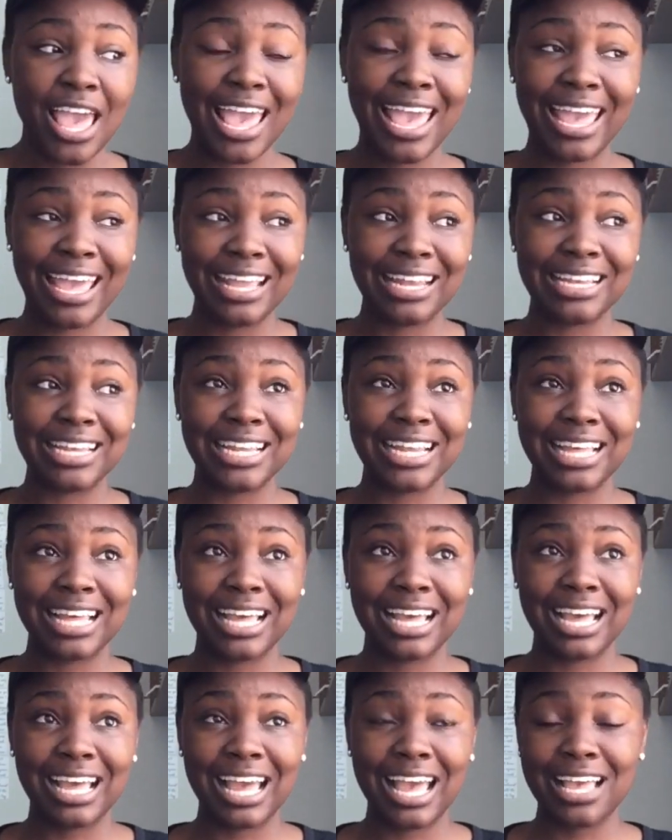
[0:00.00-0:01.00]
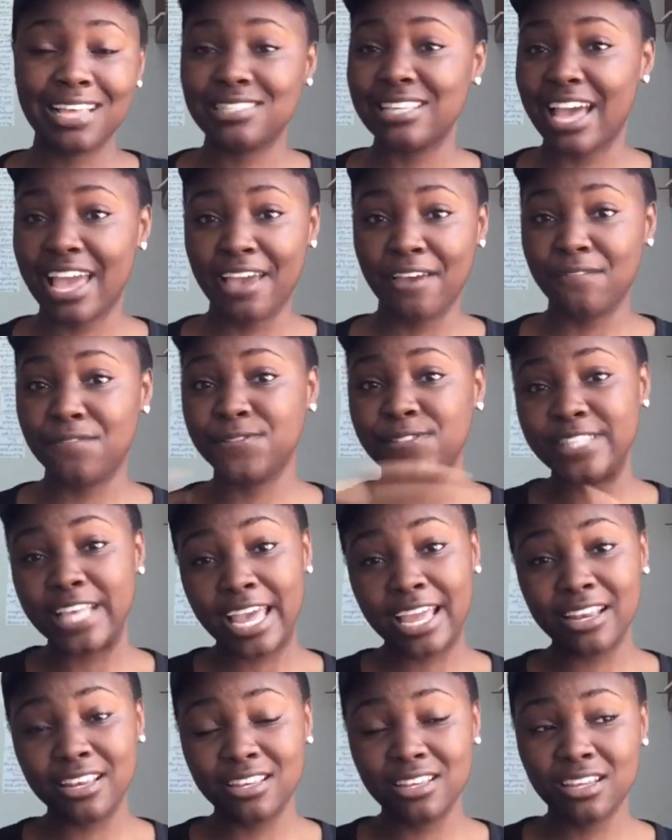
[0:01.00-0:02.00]
And as I have
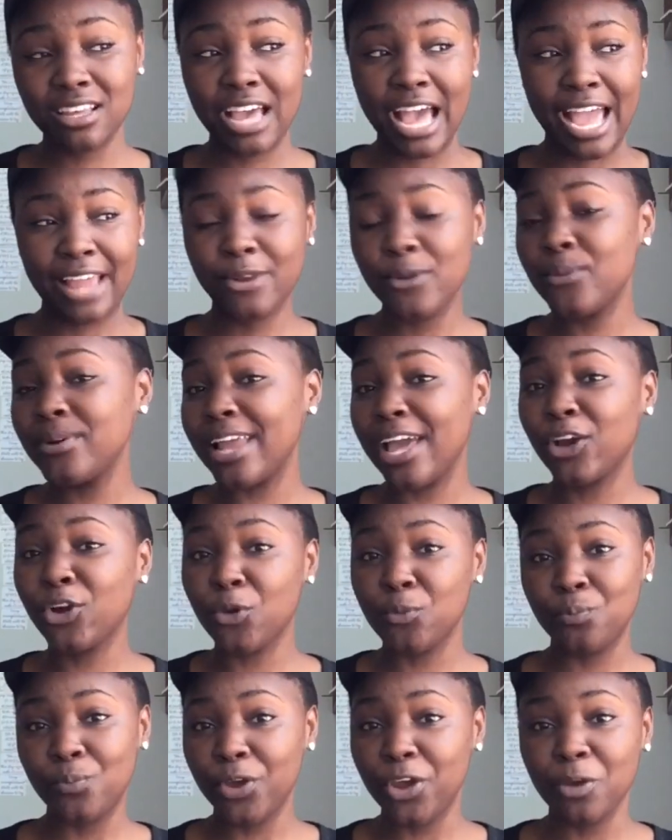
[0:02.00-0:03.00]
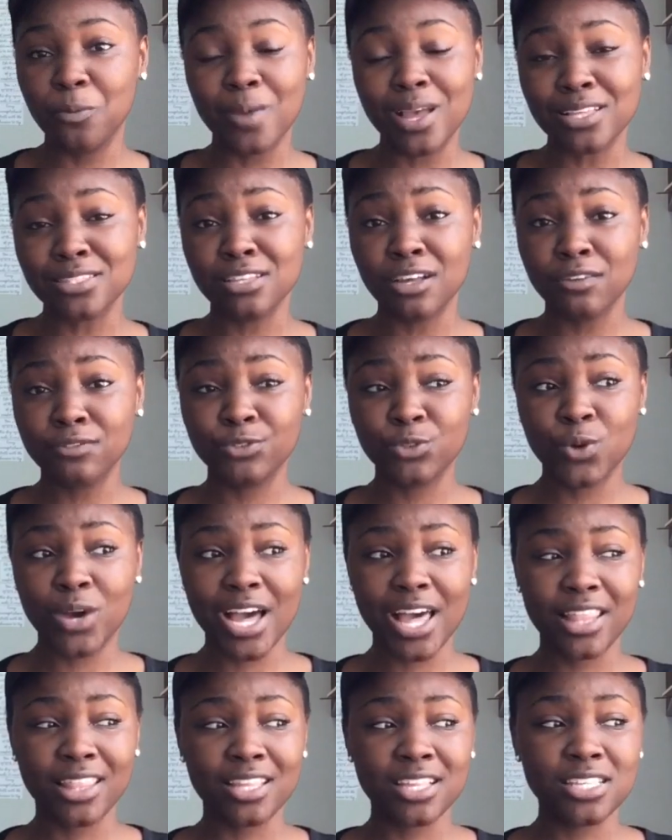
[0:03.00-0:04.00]
said, I don't like comparing myself to
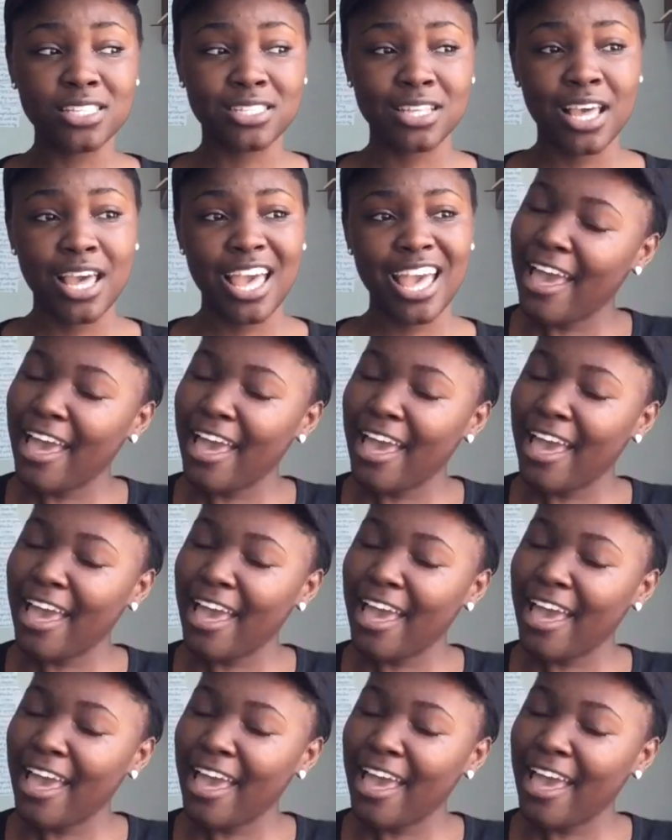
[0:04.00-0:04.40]
others.